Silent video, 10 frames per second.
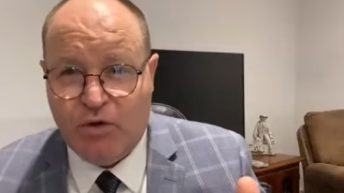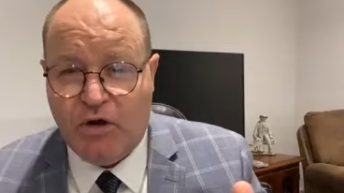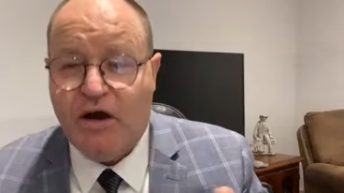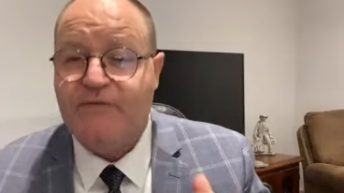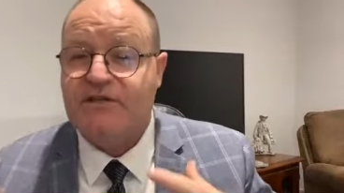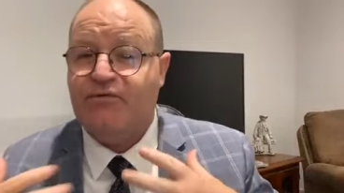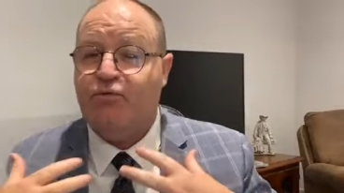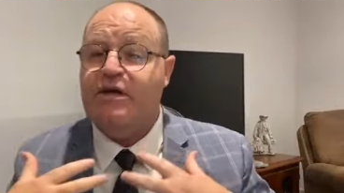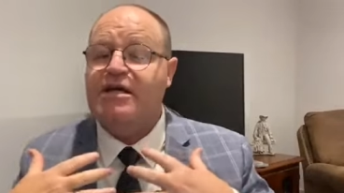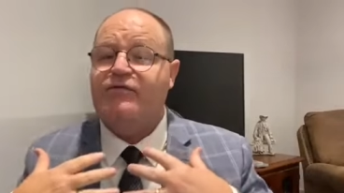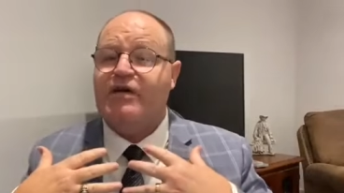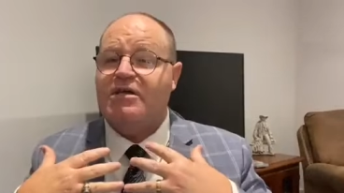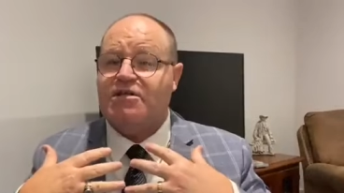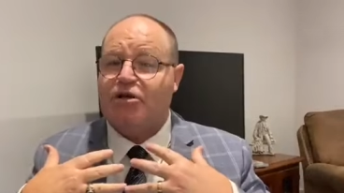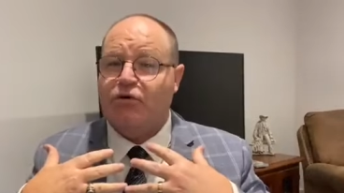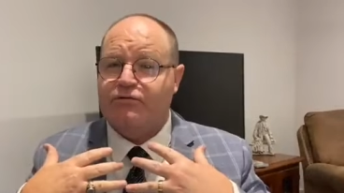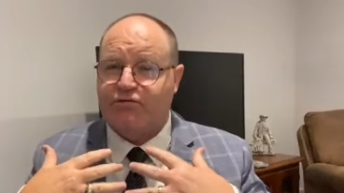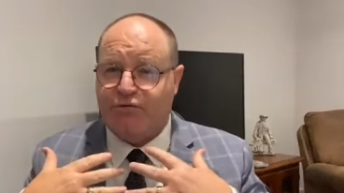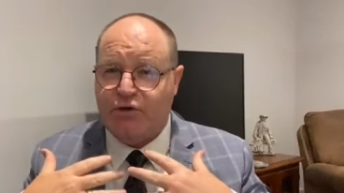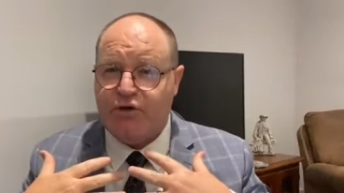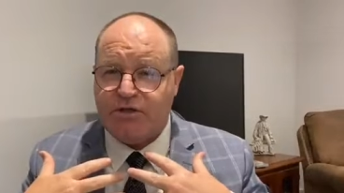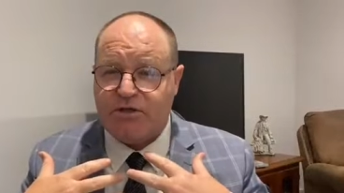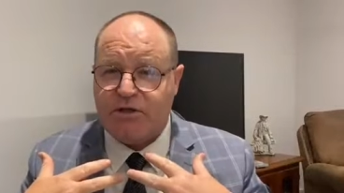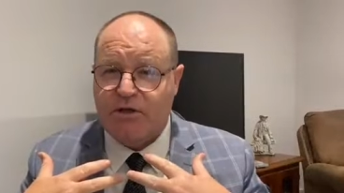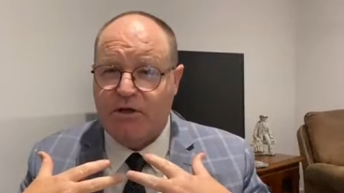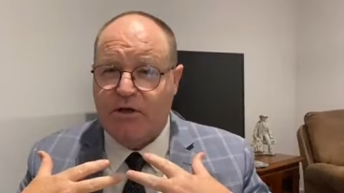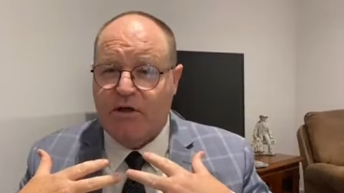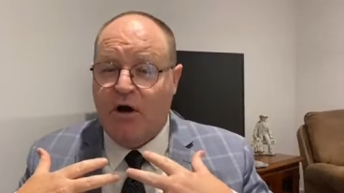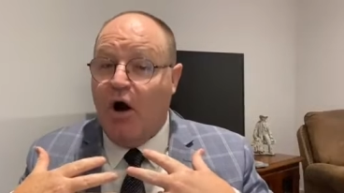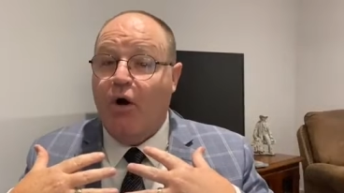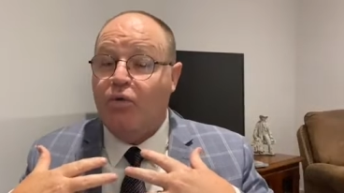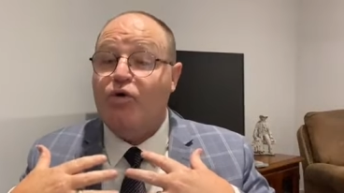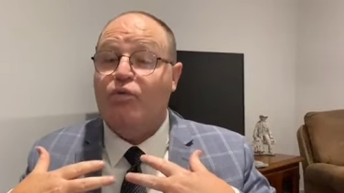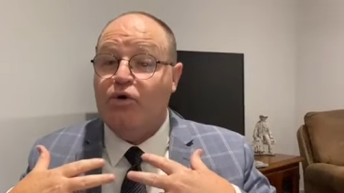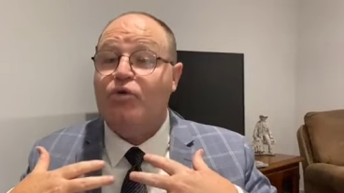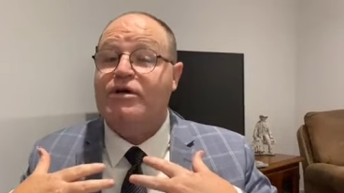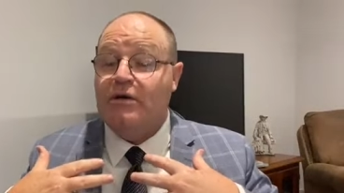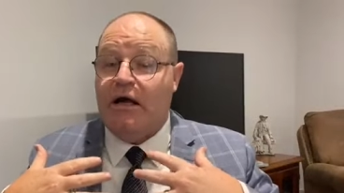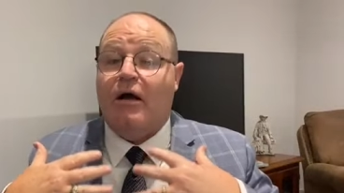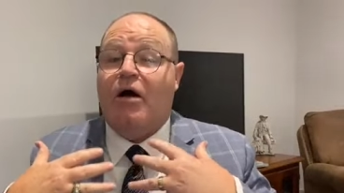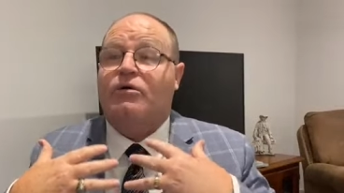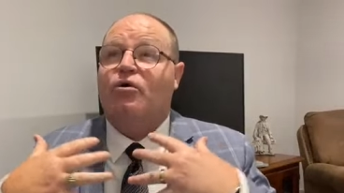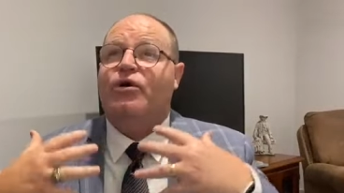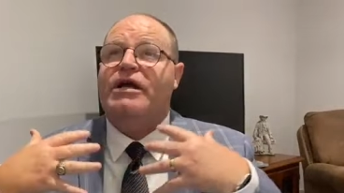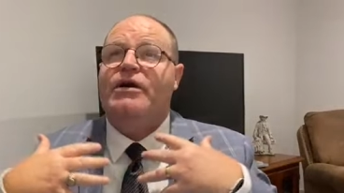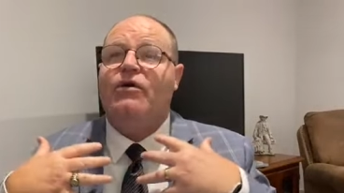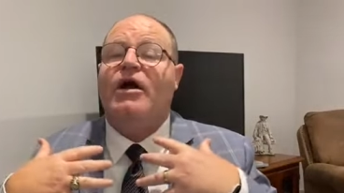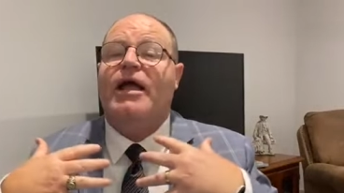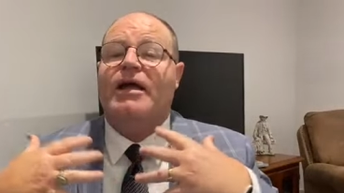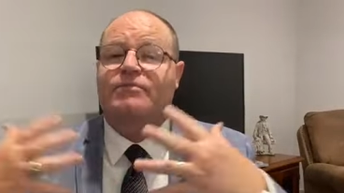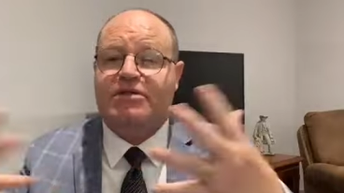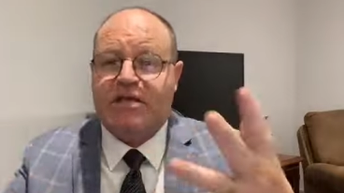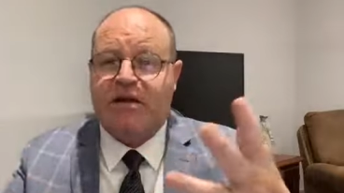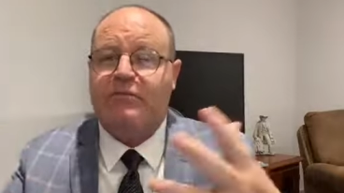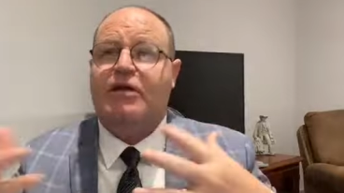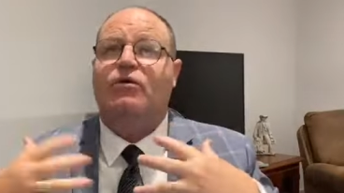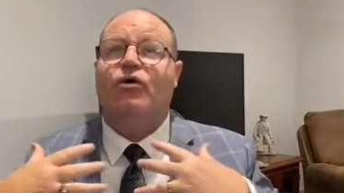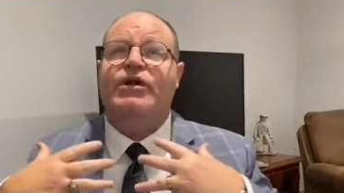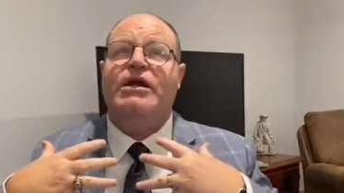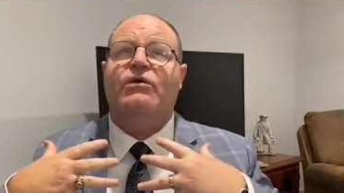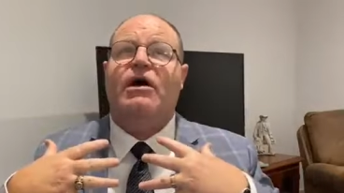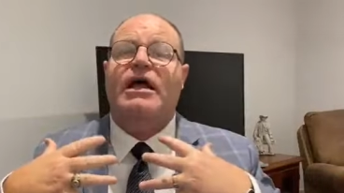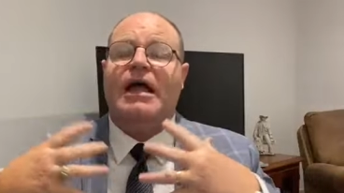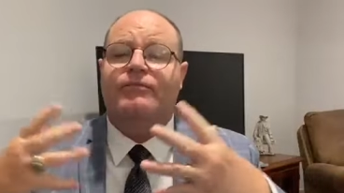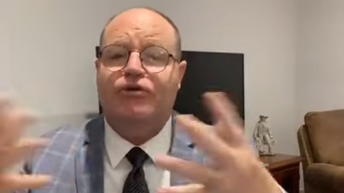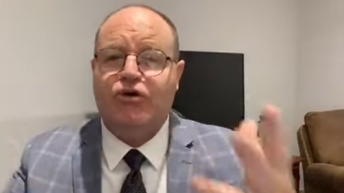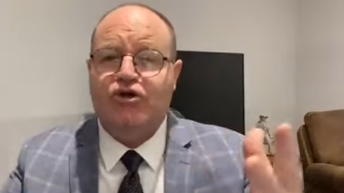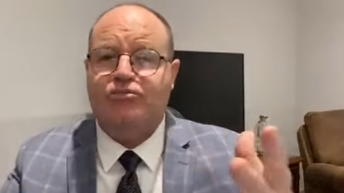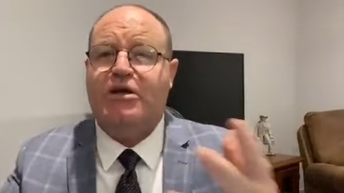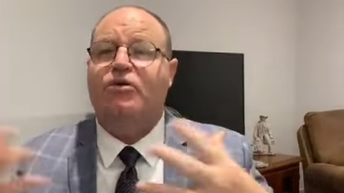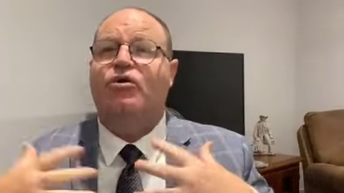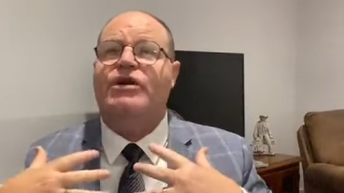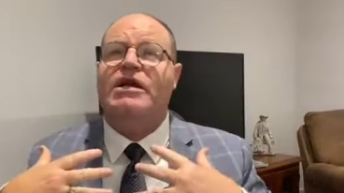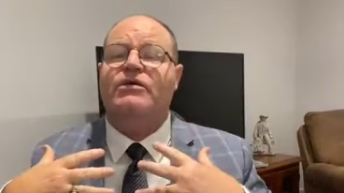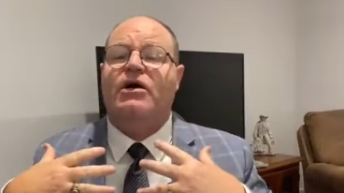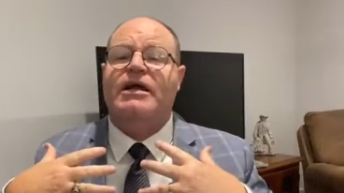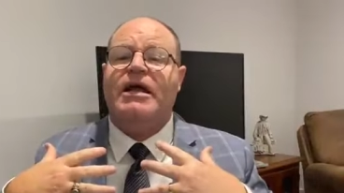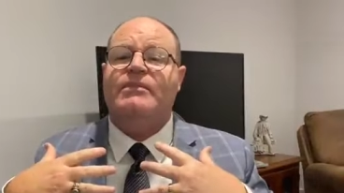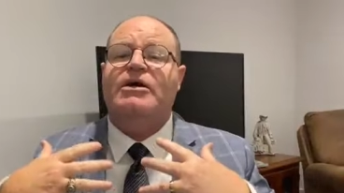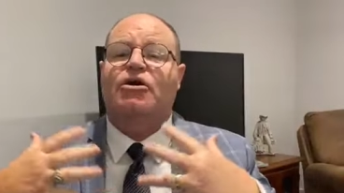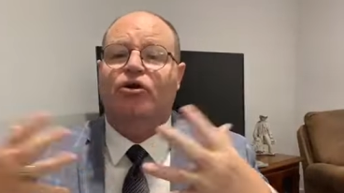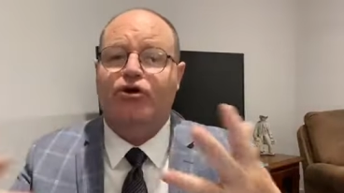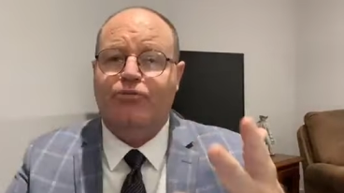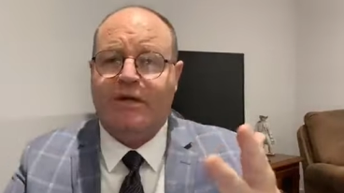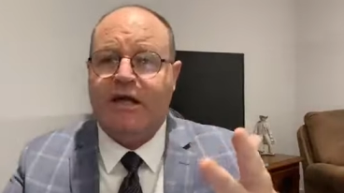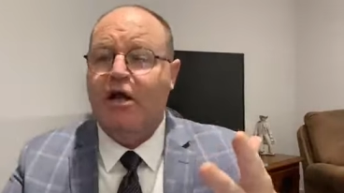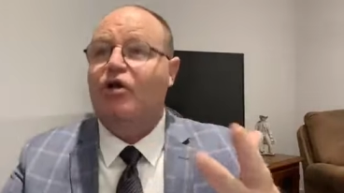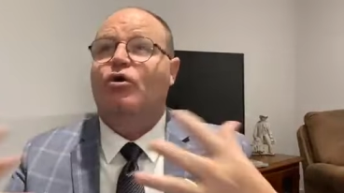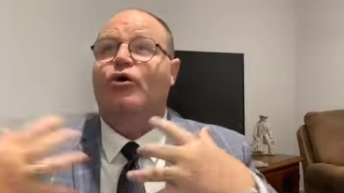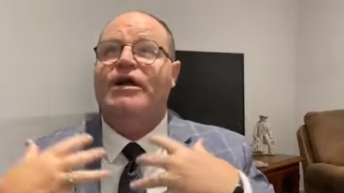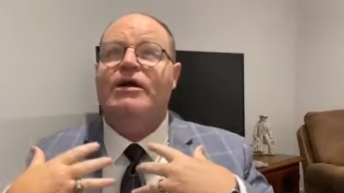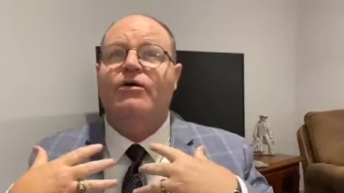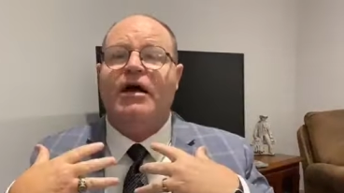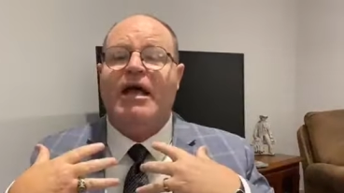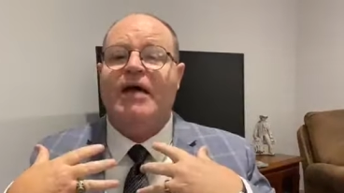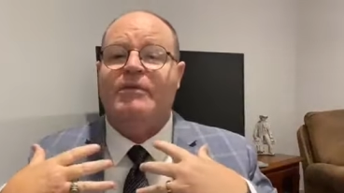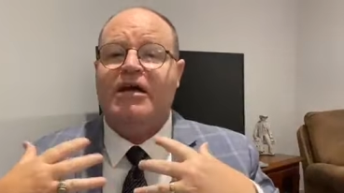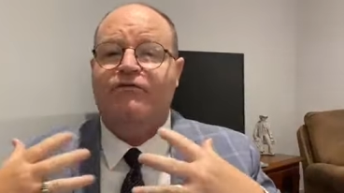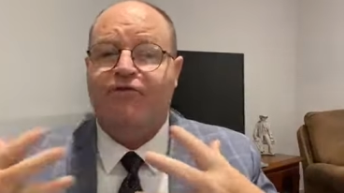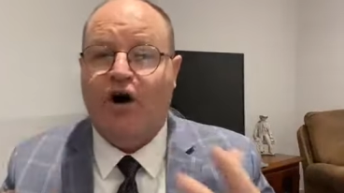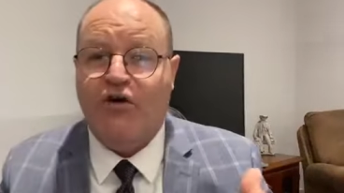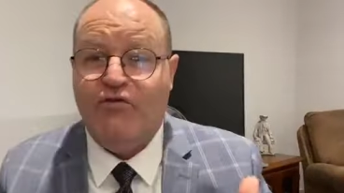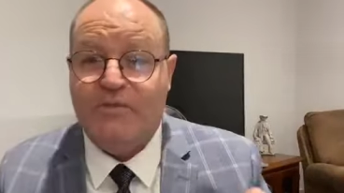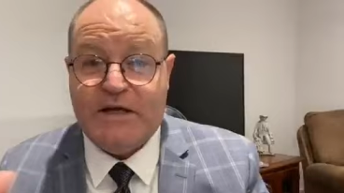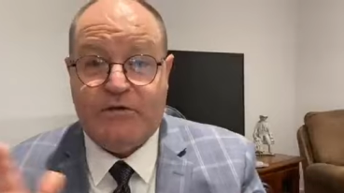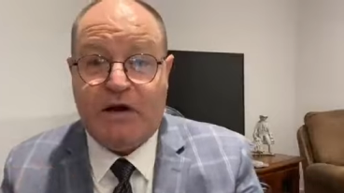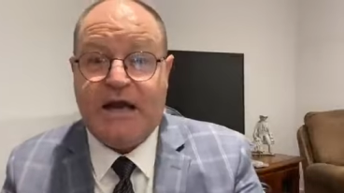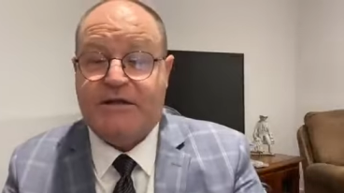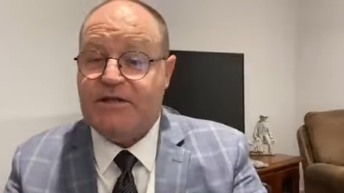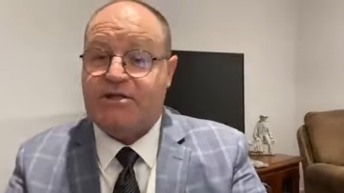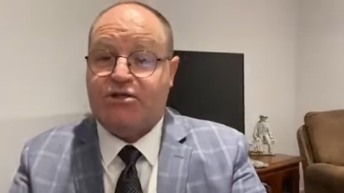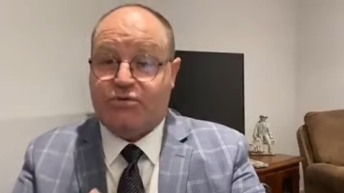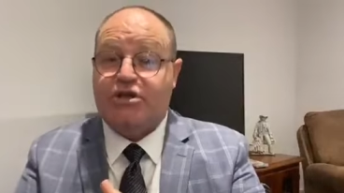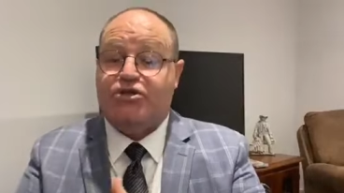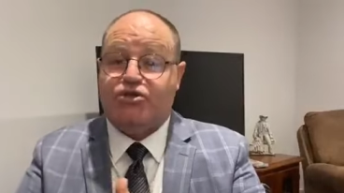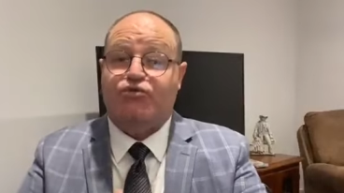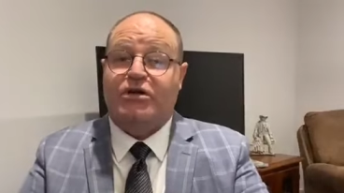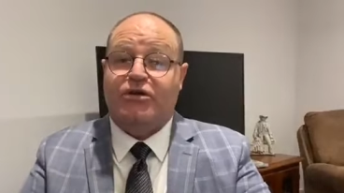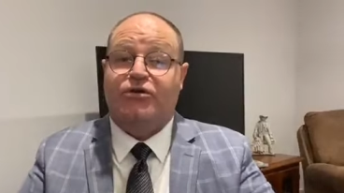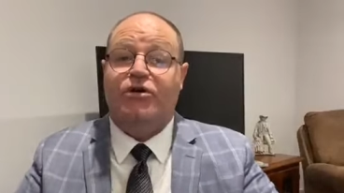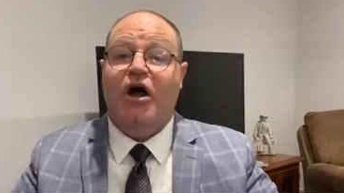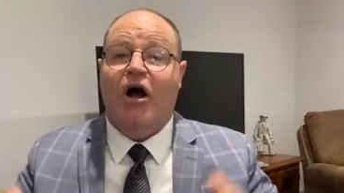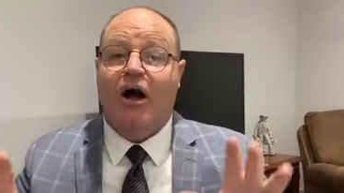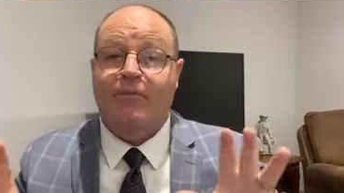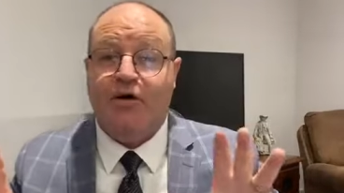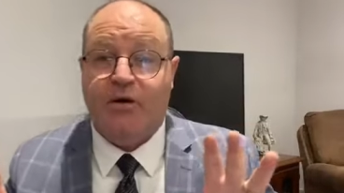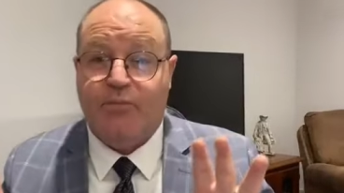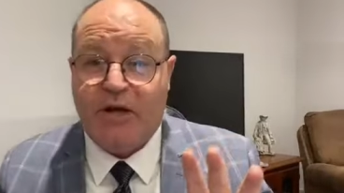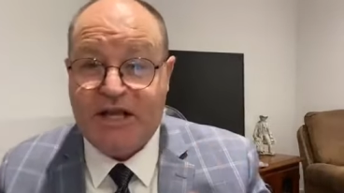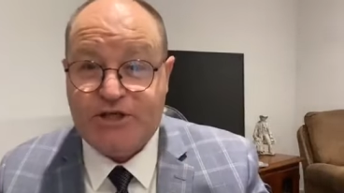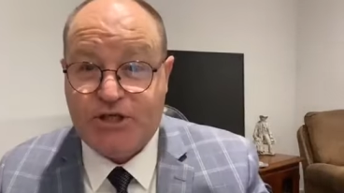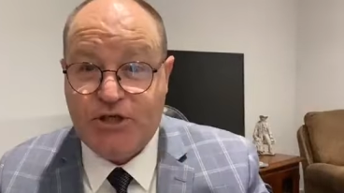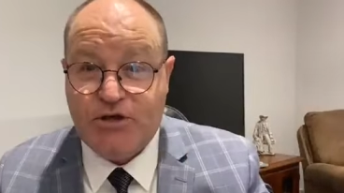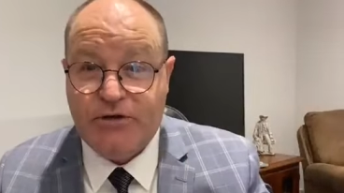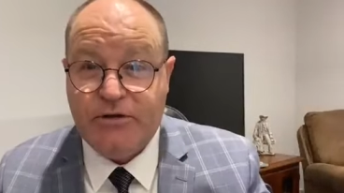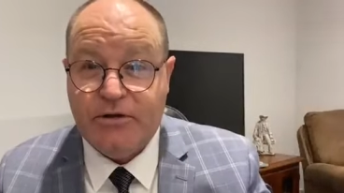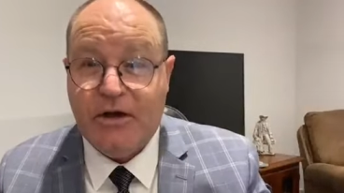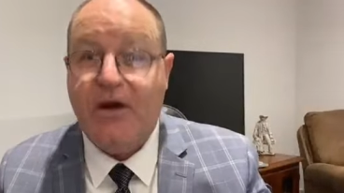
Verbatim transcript: more lives. If we give ourselves first, oh, we'll, we'll, uh, Lord, here I am, send me. Lord, here I am, use me. Lord, here I am, include me. Lord, here I am, involve me. Great, this is, this is really good. I'm going to bless you.